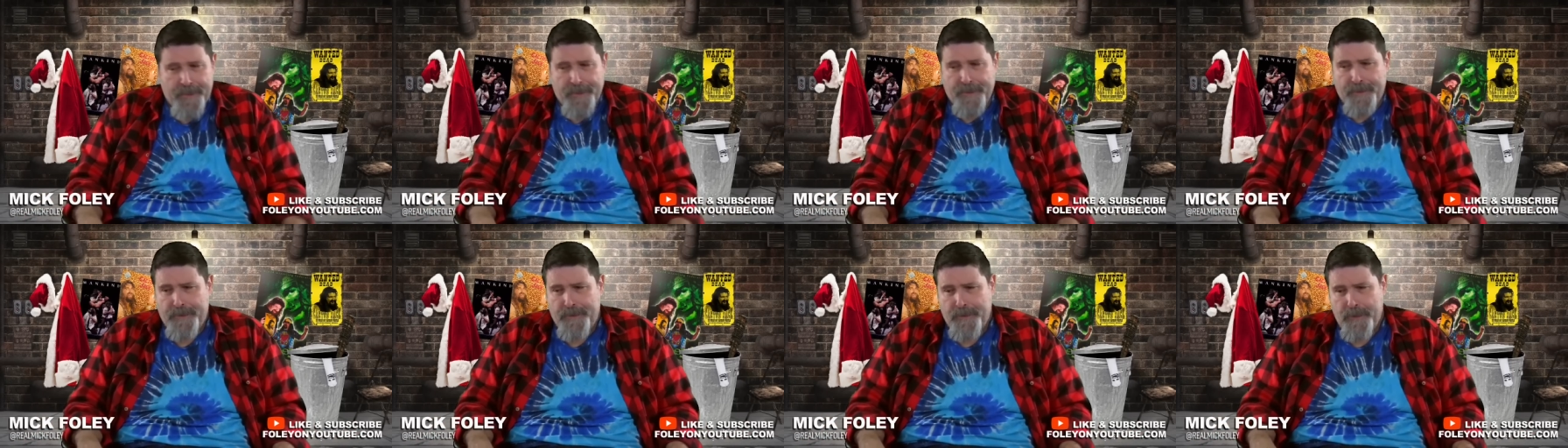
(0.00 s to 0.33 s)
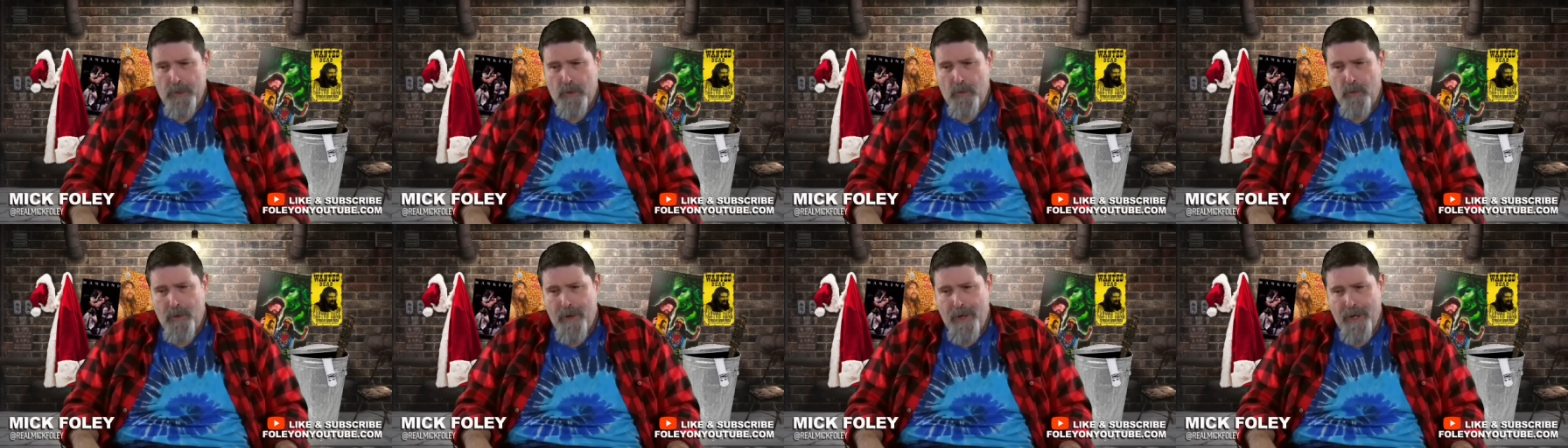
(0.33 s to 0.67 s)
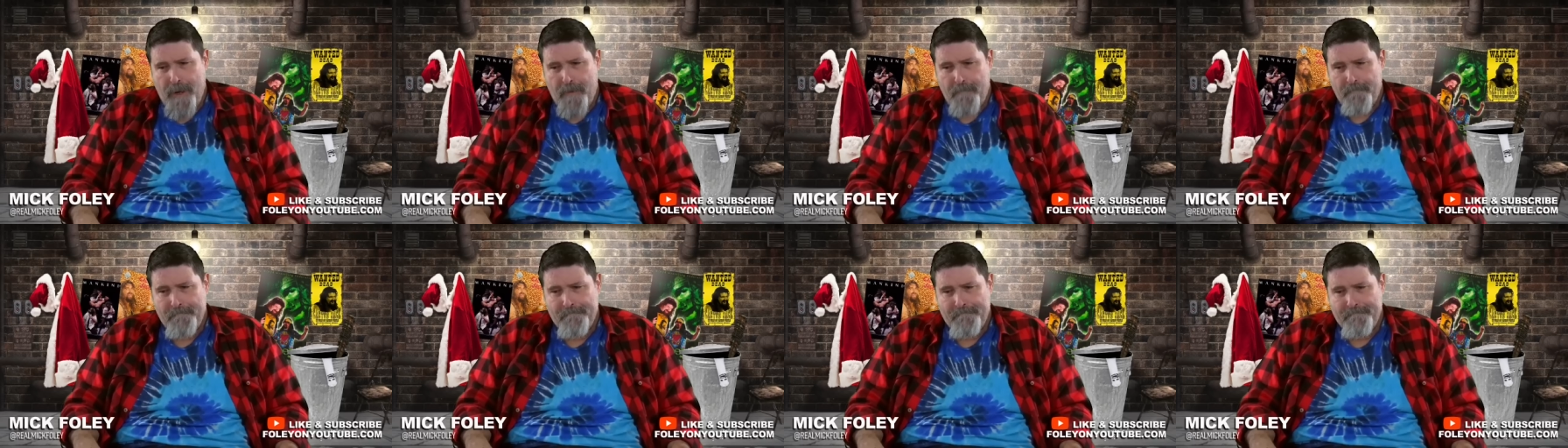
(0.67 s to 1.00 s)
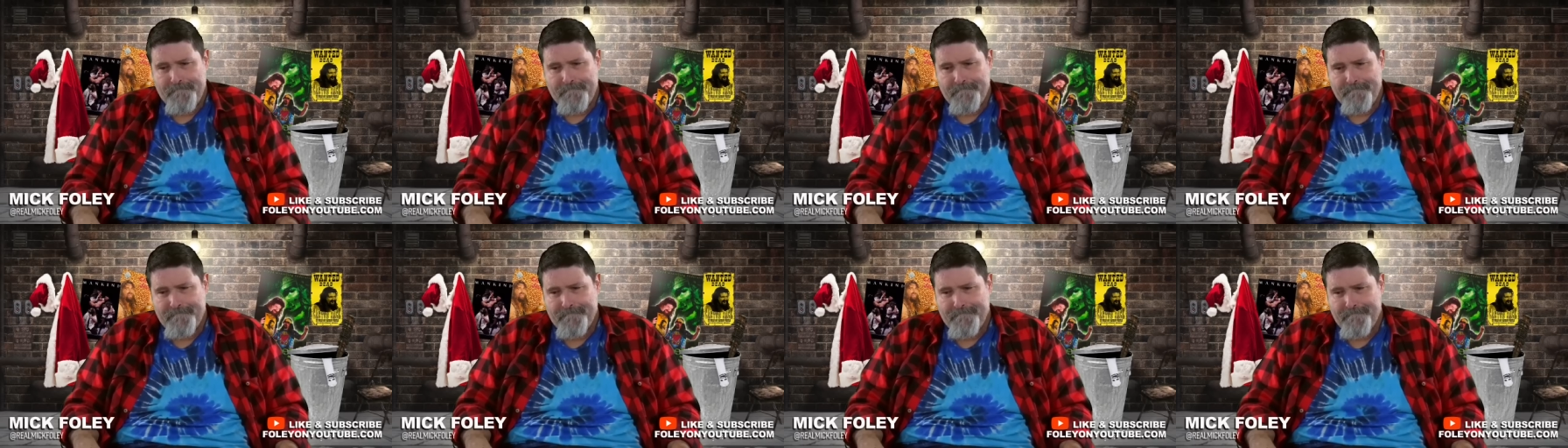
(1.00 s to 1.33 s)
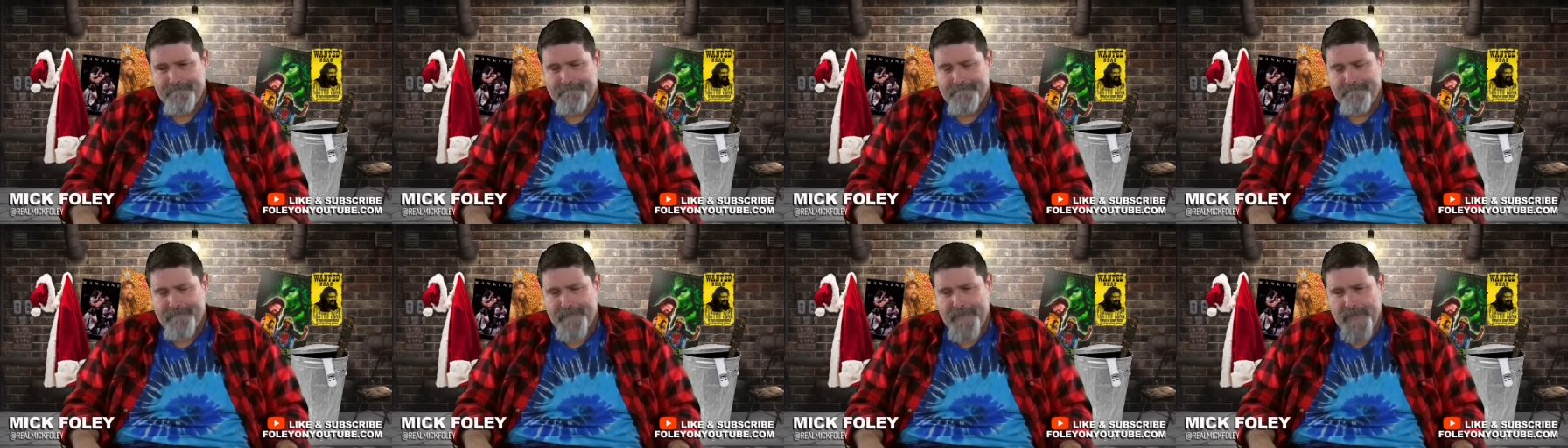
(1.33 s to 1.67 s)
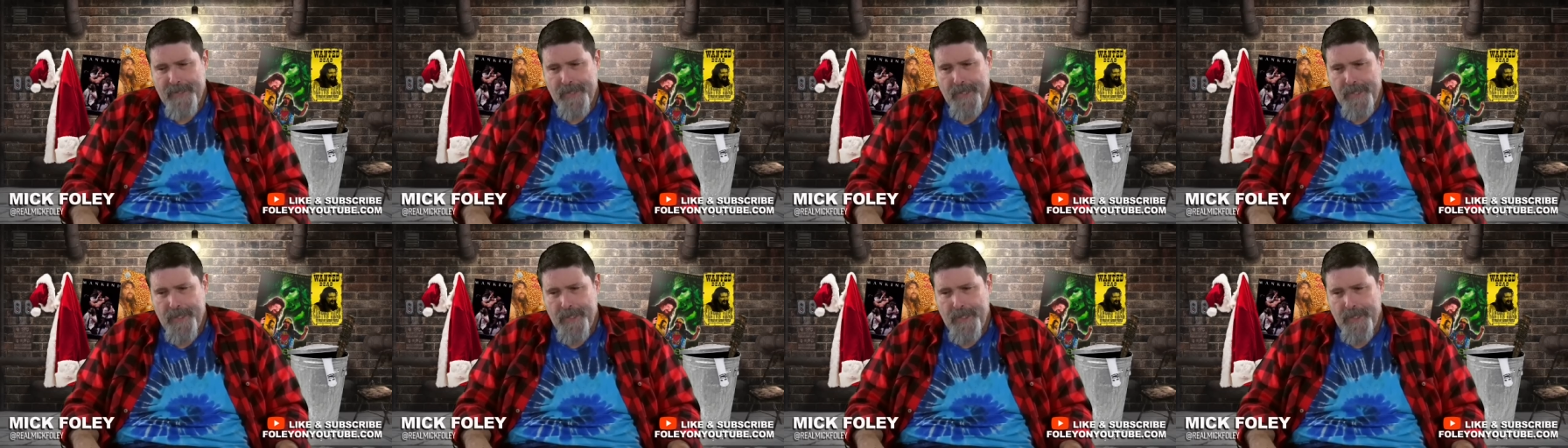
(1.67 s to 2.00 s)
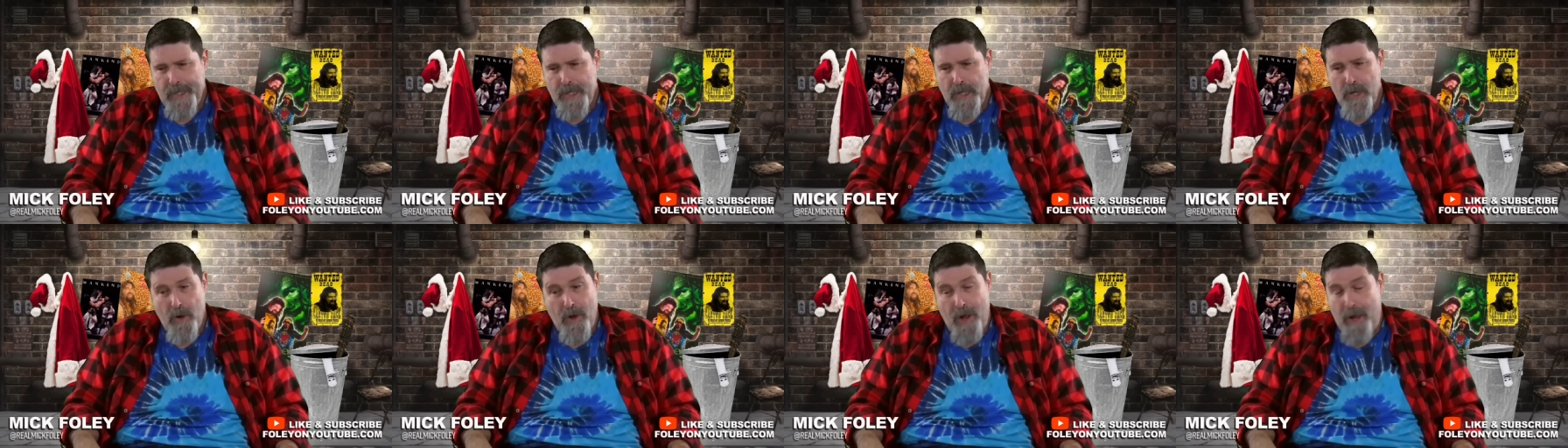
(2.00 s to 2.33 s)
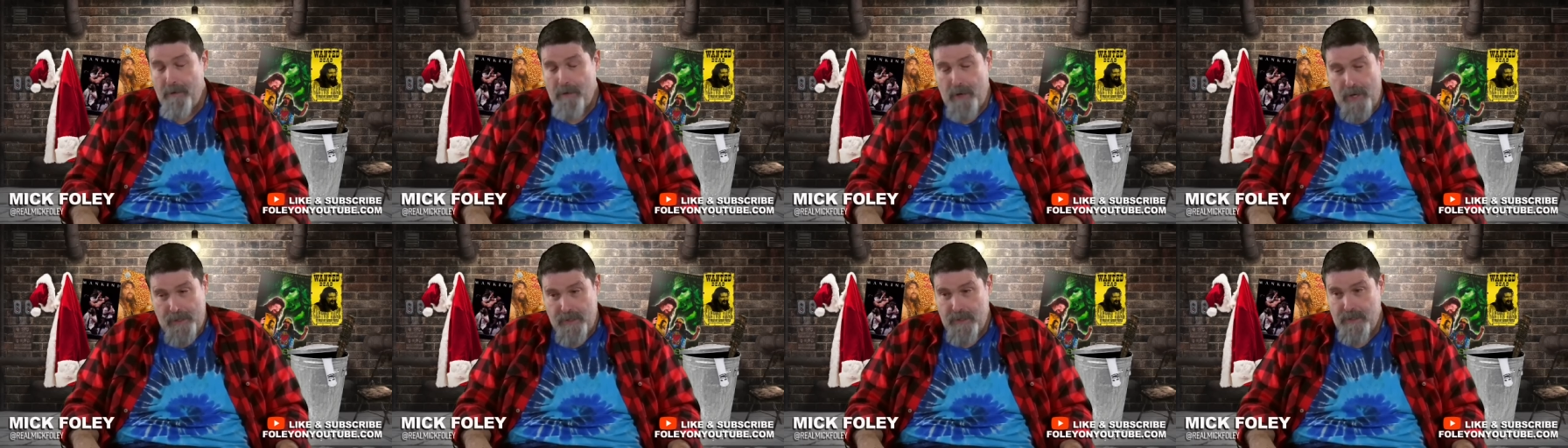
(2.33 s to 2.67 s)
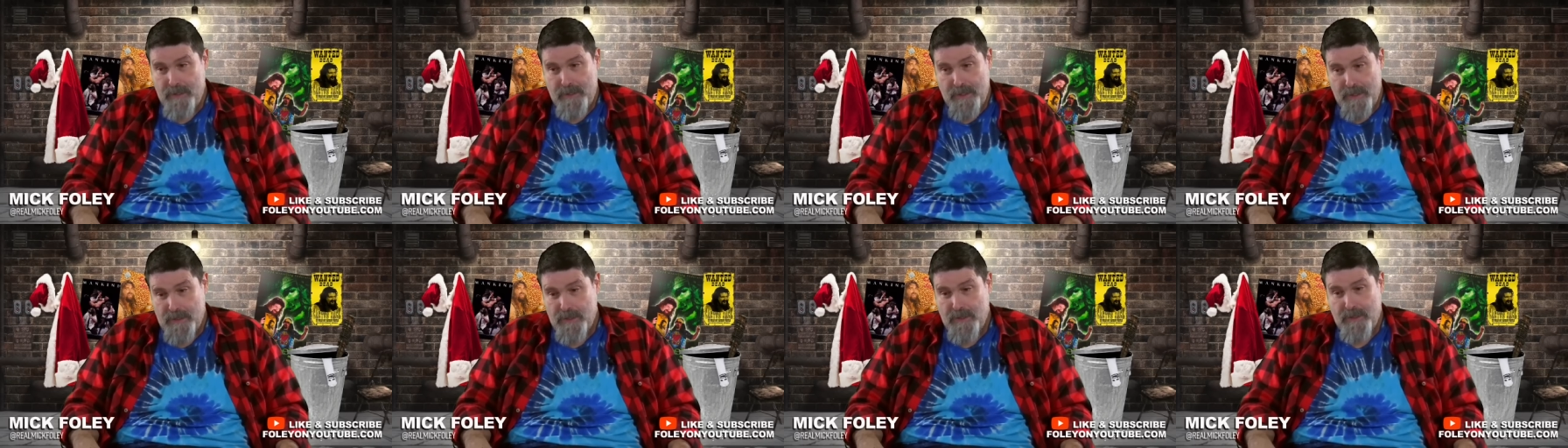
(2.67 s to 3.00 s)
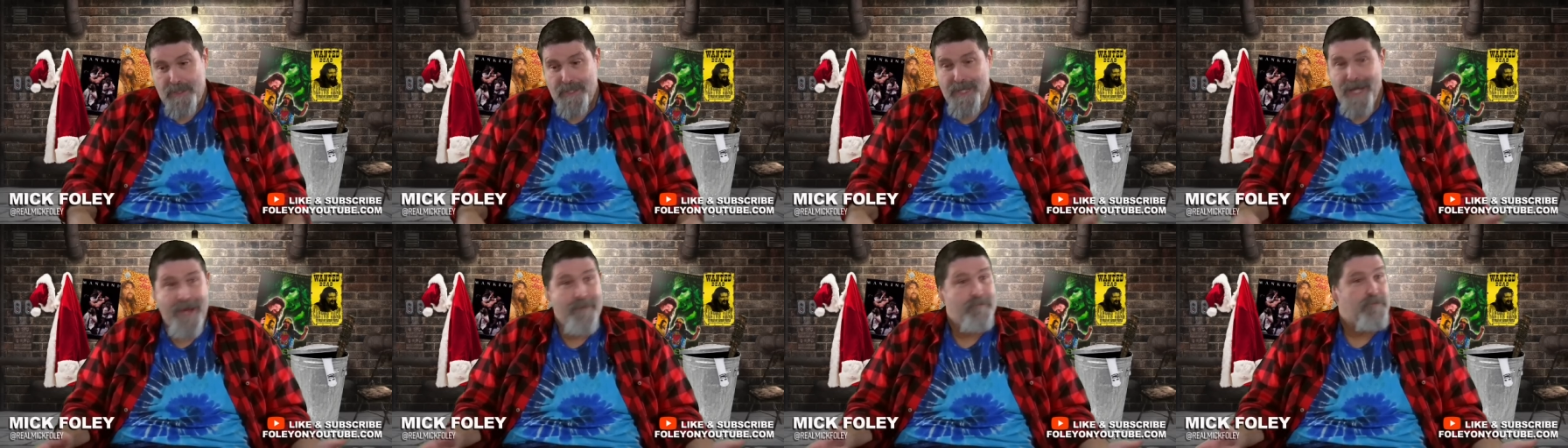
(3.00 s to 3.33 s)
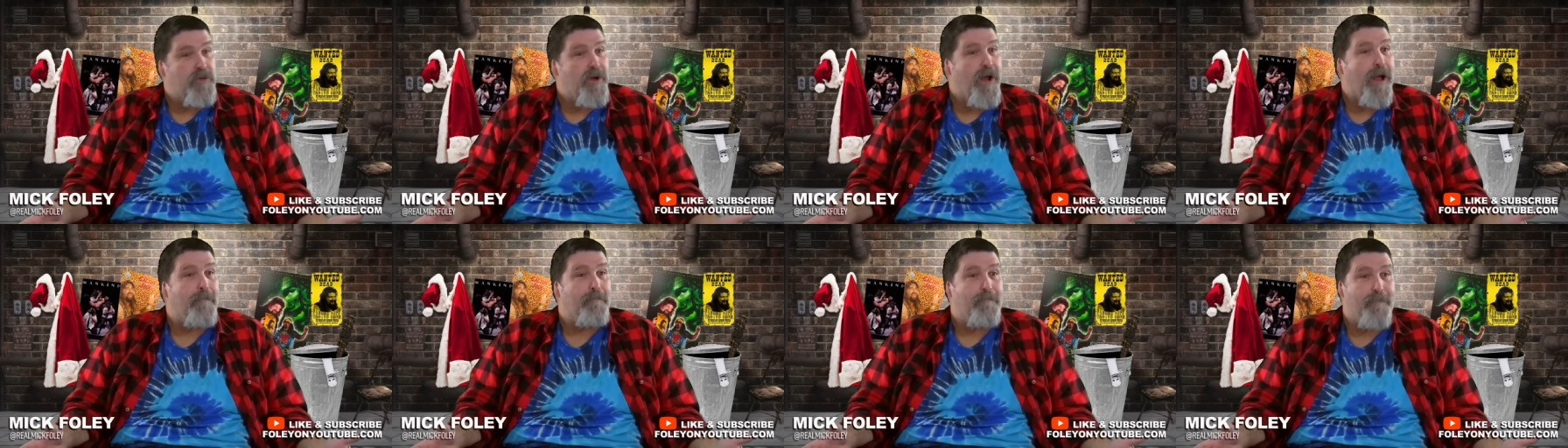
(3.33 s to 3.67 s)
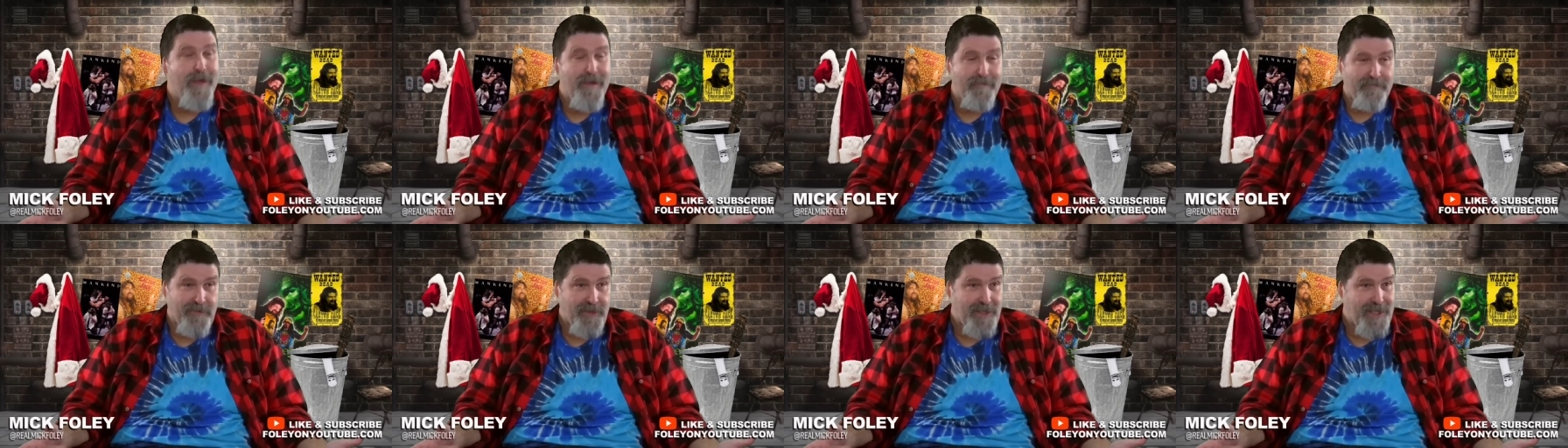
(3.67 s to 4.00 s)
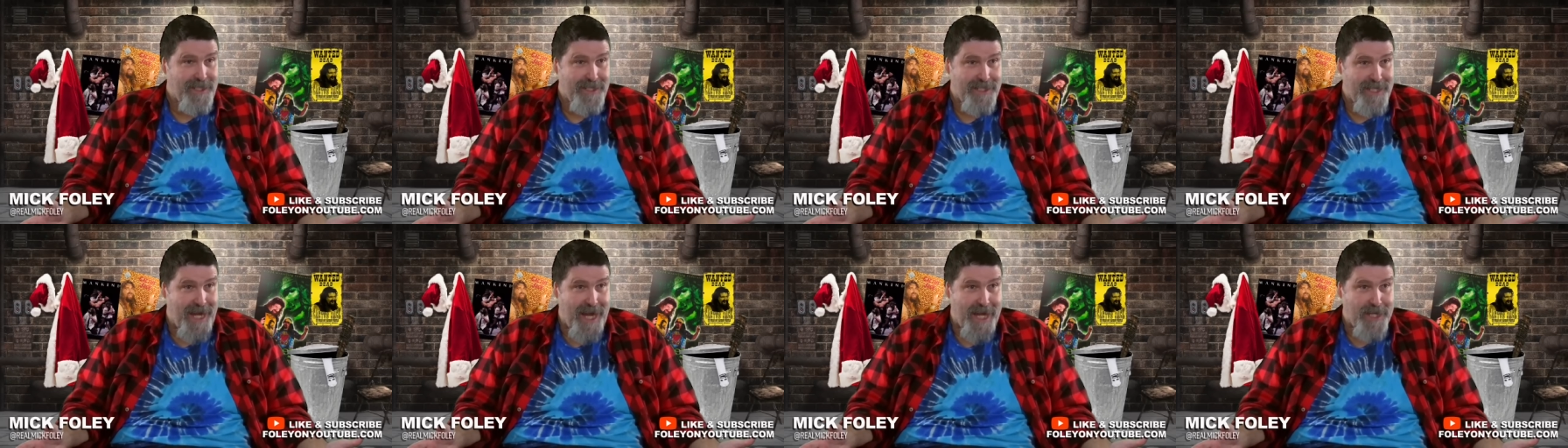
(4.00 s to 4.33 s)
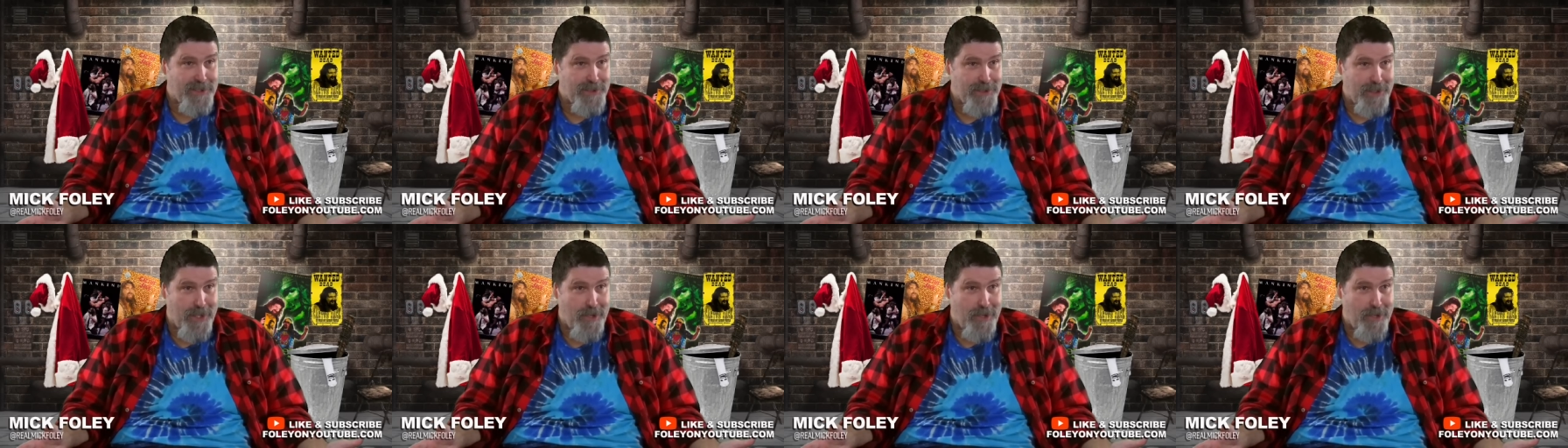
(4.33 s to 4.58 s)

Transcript: So, um, you know, I, I, just name dropped Beverly D'Angelo.